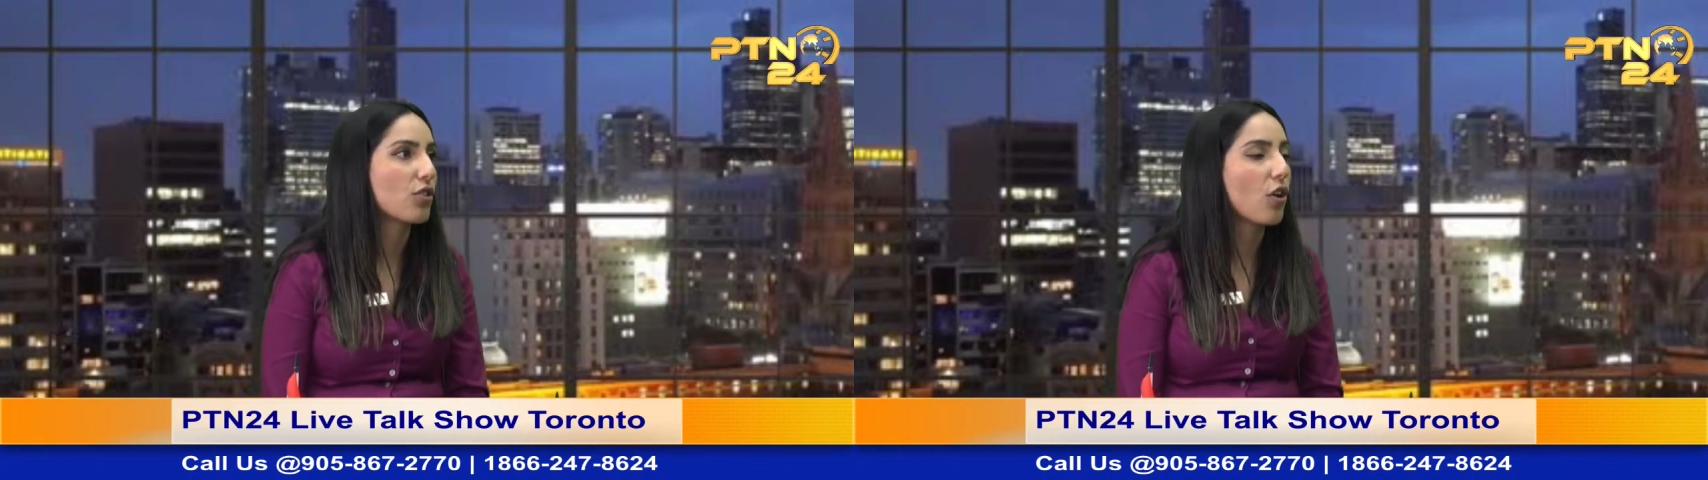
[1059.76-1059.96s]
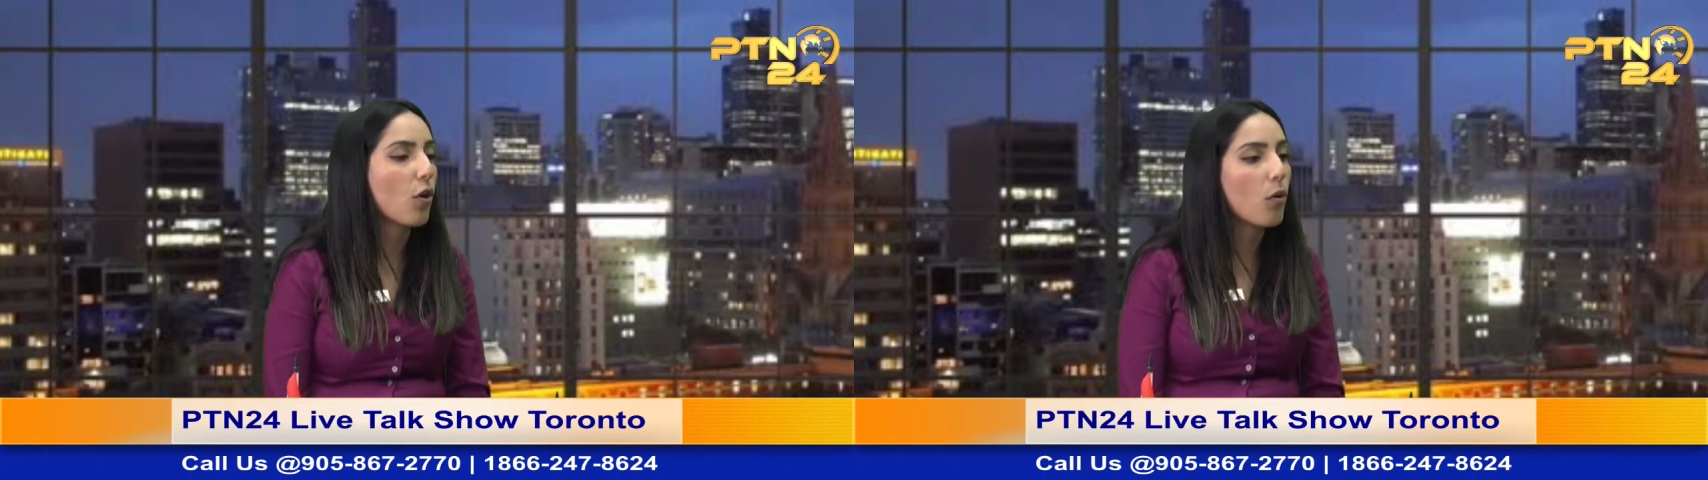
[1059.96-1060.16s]

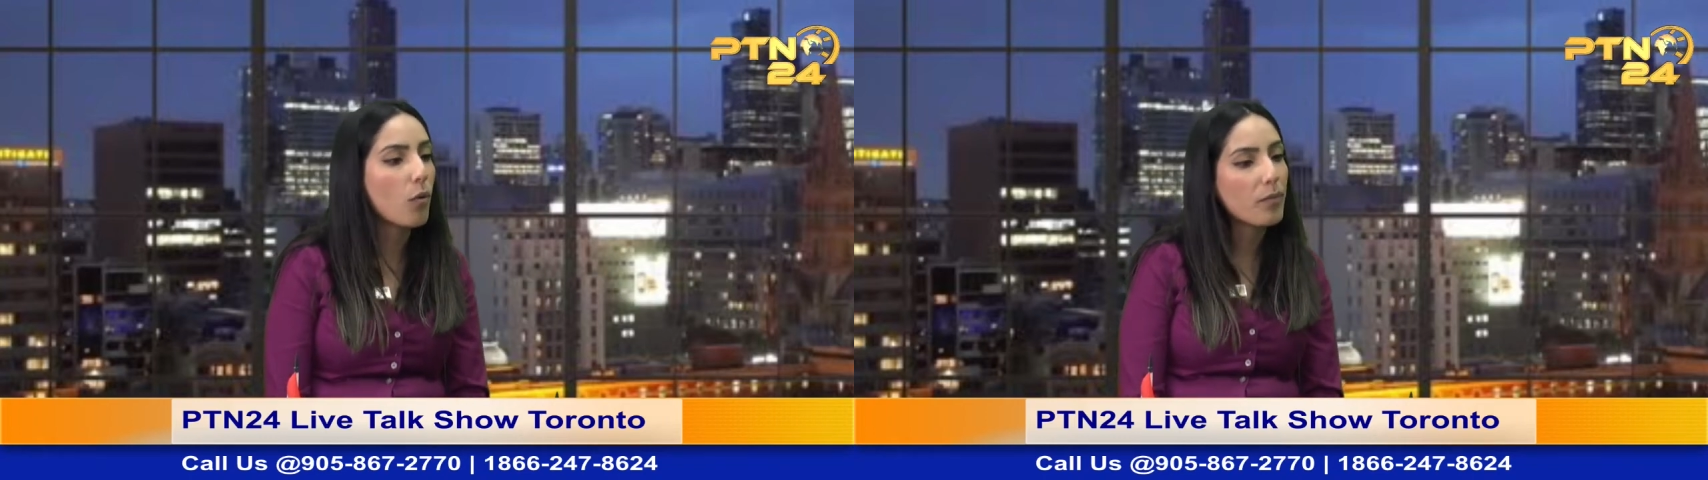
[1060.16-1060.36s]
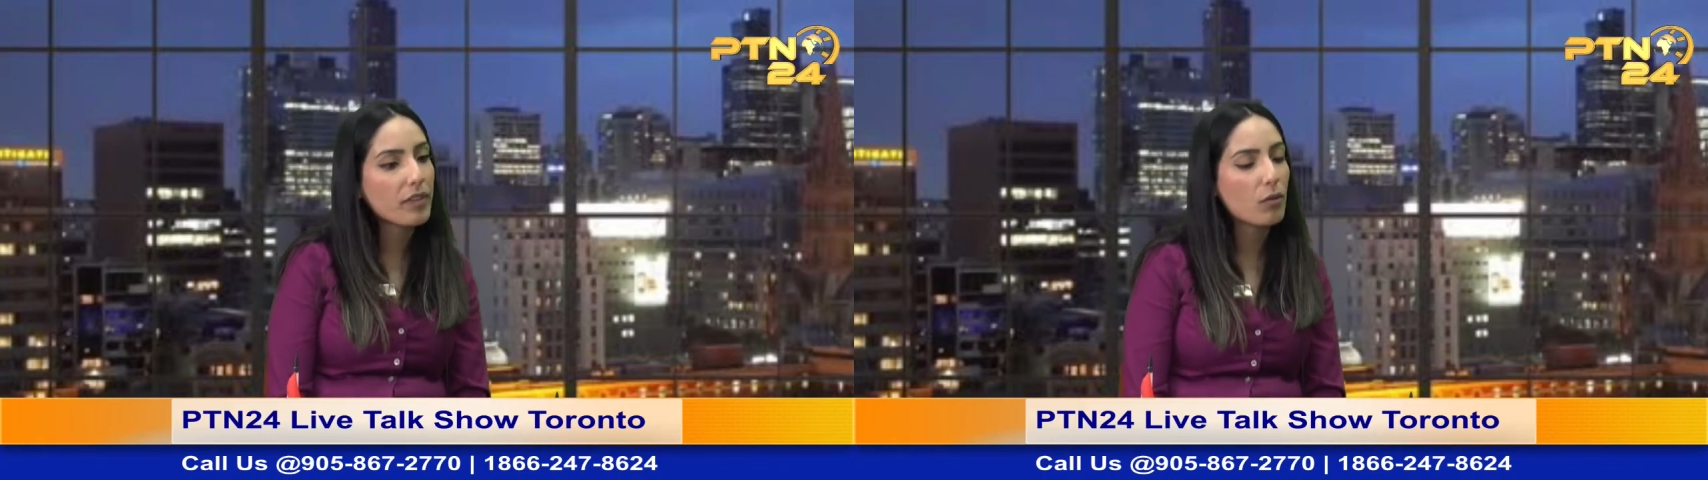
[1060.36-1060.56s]

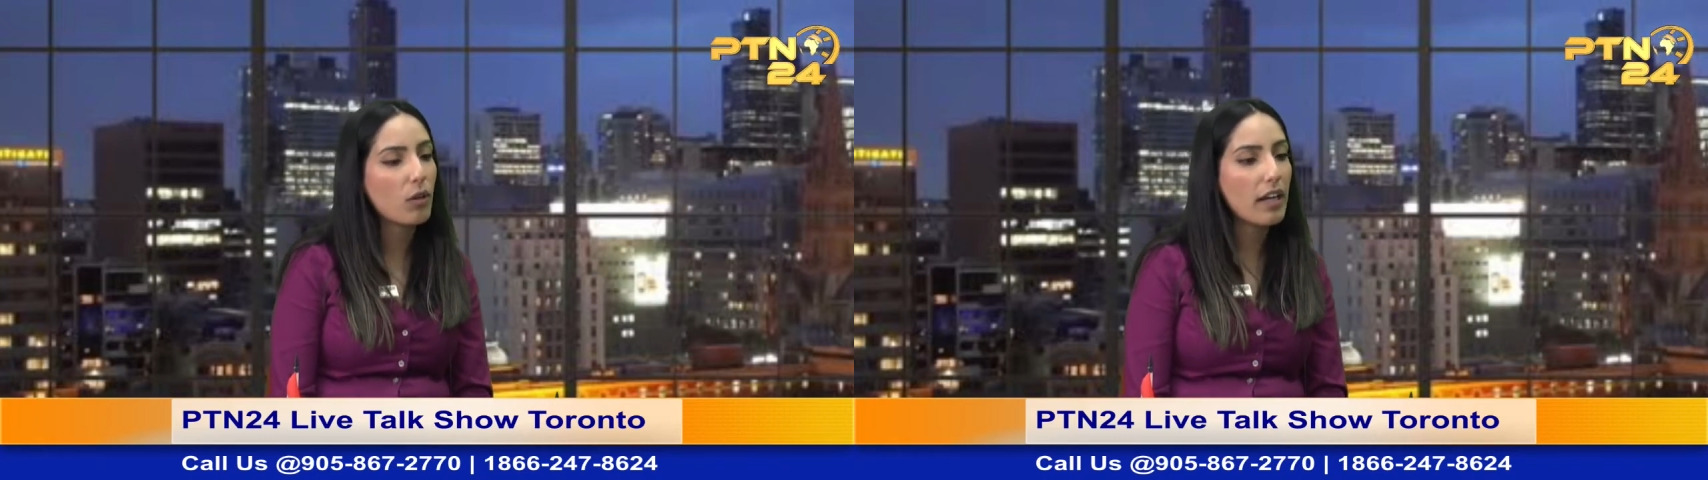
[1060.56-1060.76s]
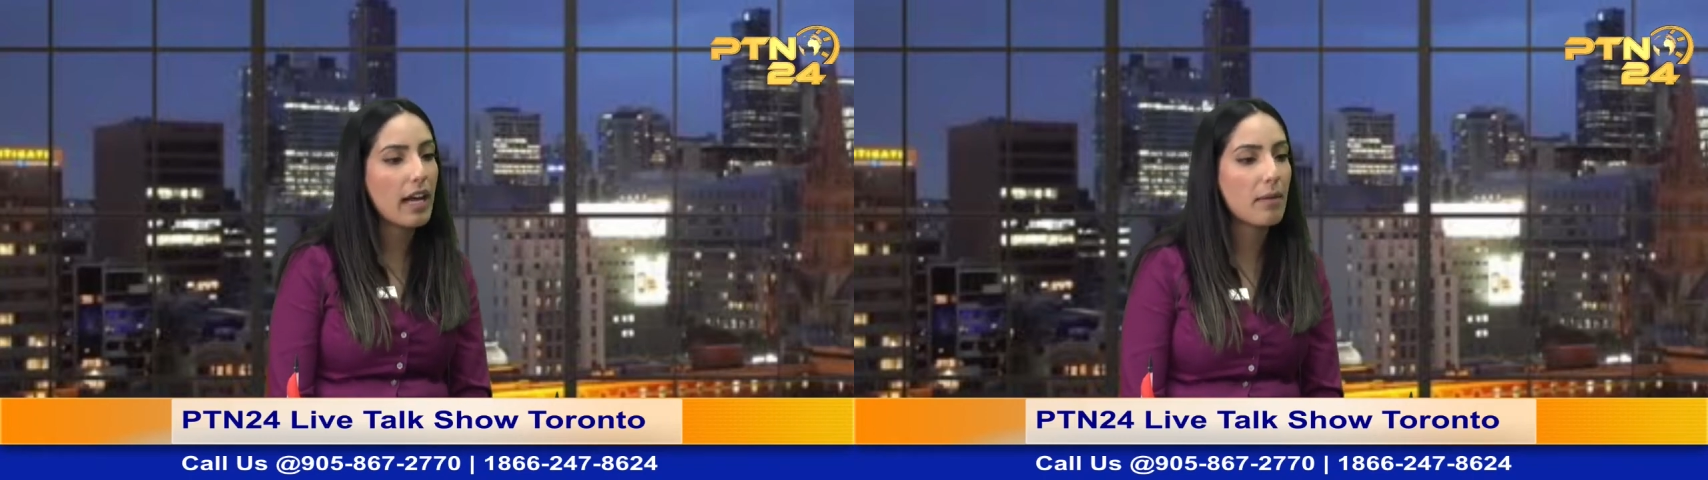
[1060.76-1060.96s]
So
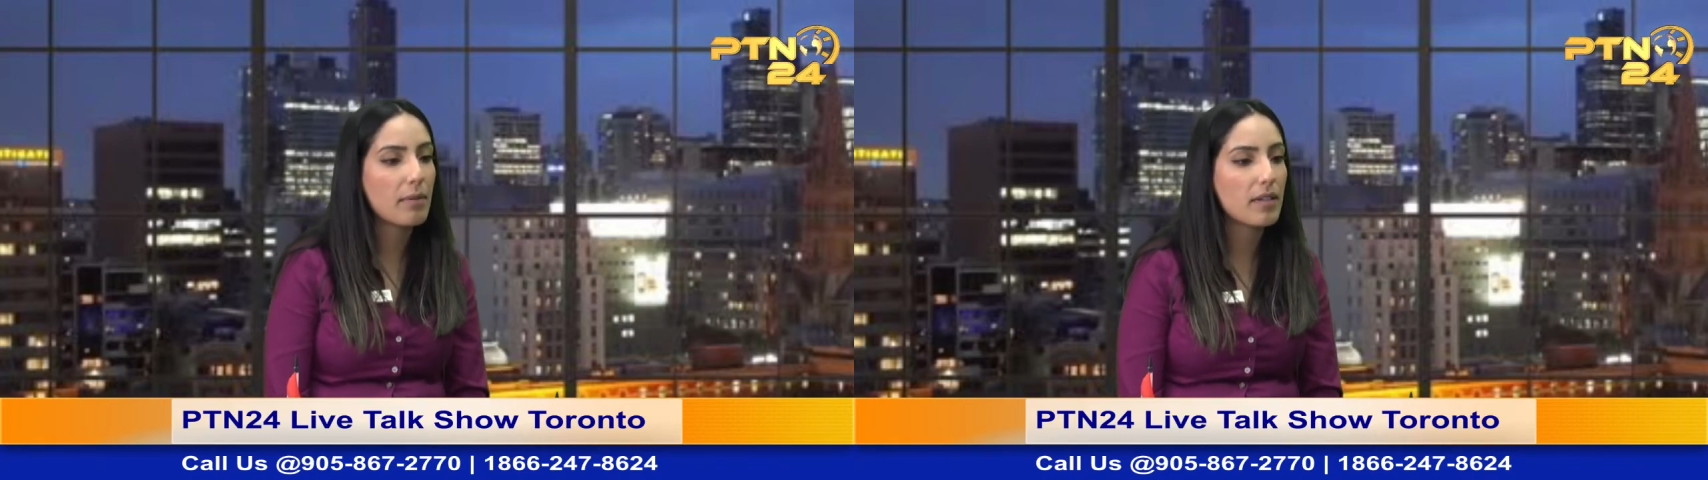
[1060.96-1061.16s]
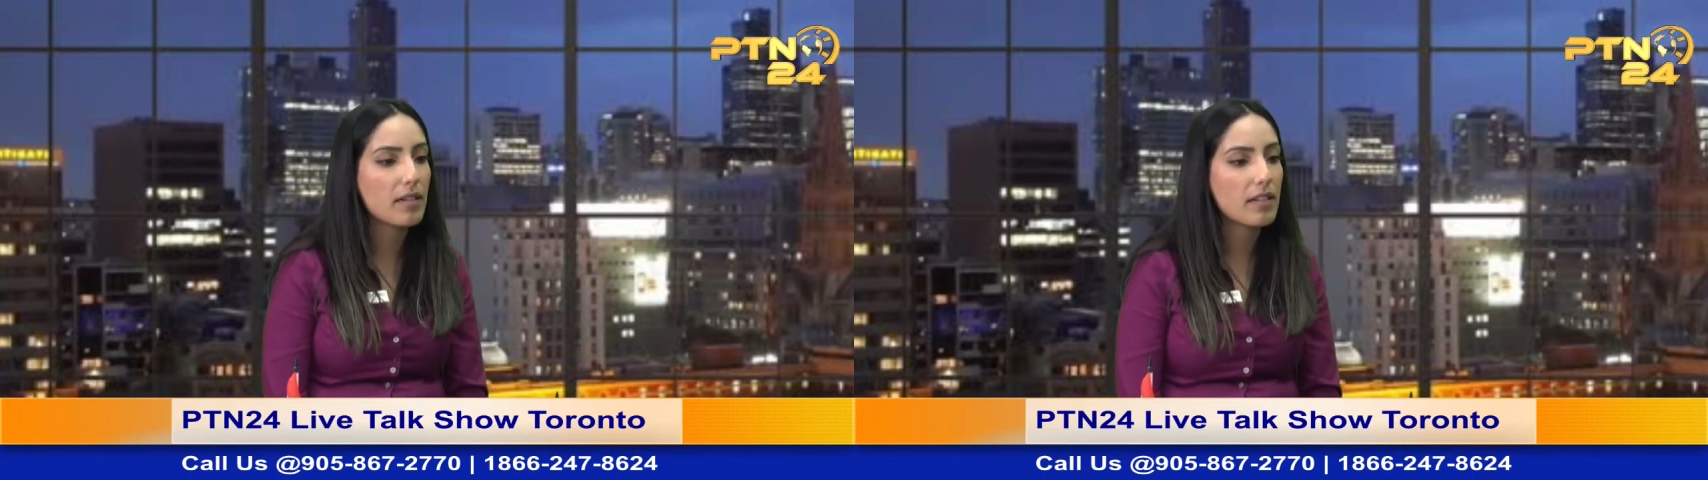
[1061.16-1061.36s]
what
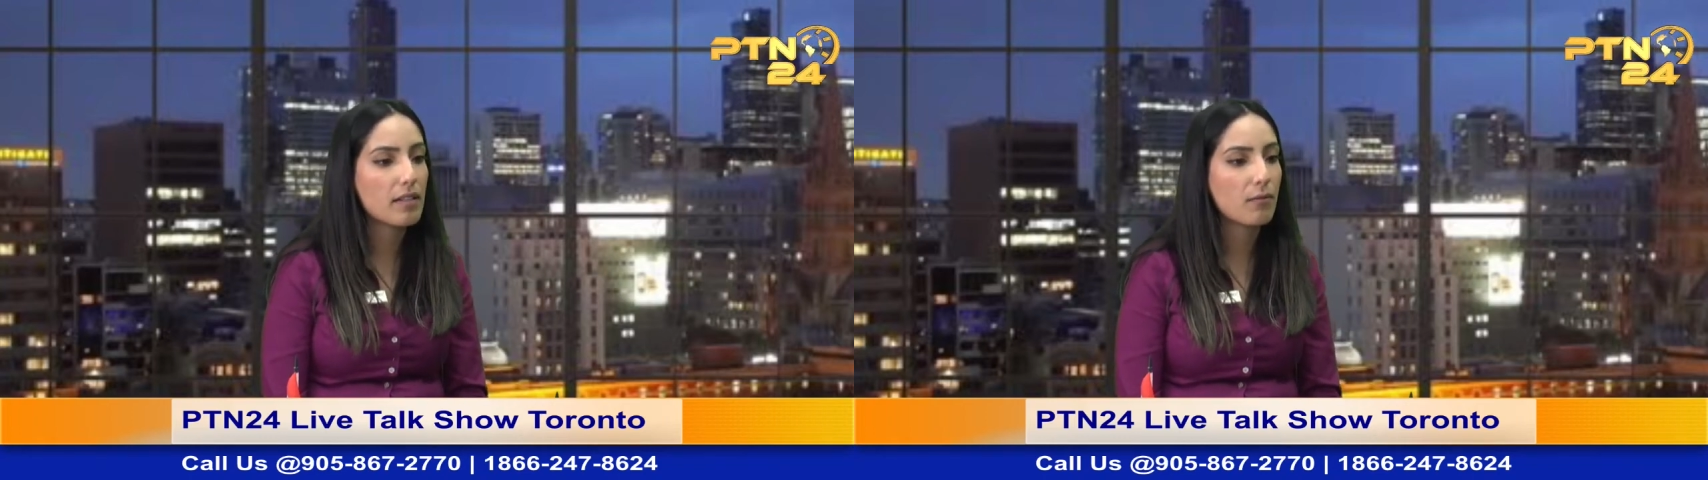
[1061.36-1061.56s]
happens